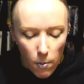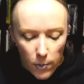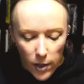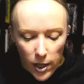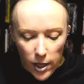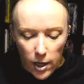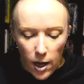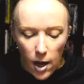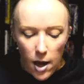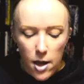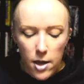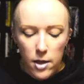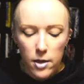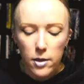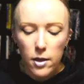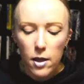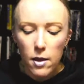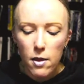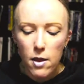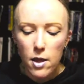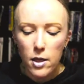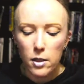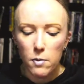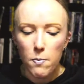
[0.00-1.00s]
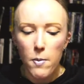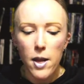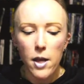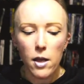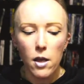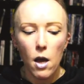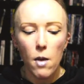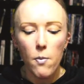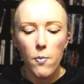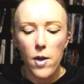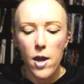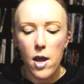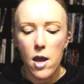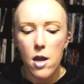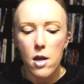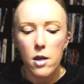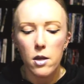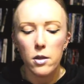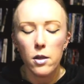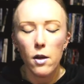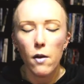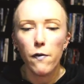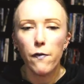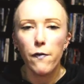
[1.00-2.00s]
because this makeup
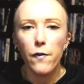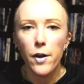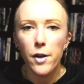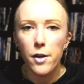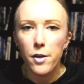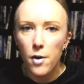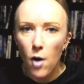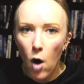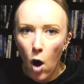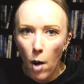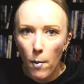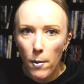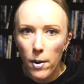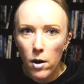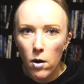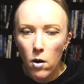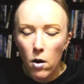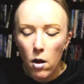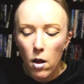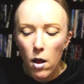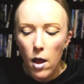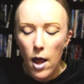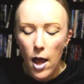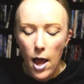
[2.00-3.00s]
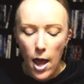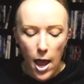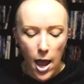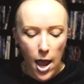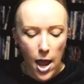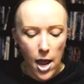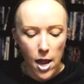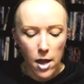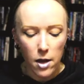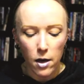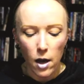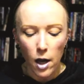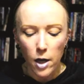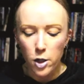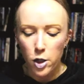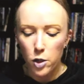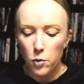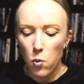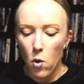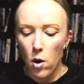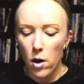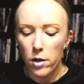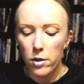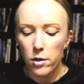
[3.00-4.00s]
is phenomenal and I
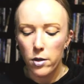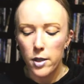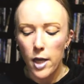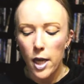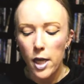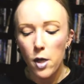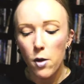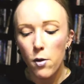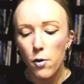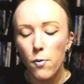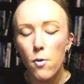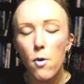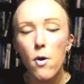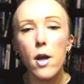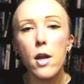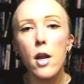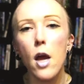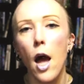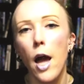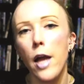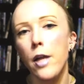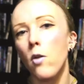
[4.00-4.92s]
just wanted to take you through it.